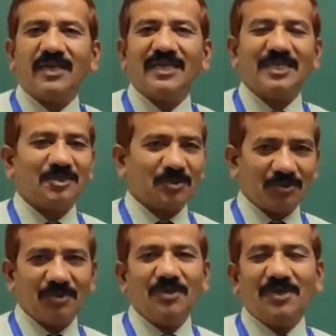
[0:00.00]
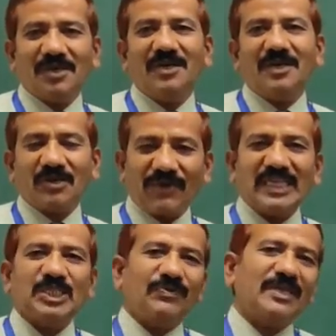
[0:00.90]
at least to
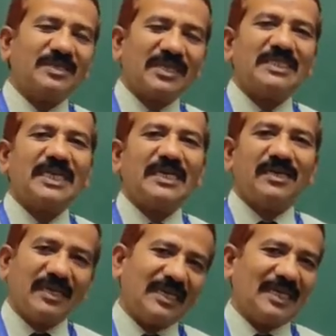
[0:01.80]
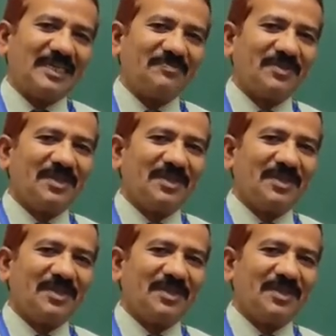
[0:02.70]
quench your thirst and hunger.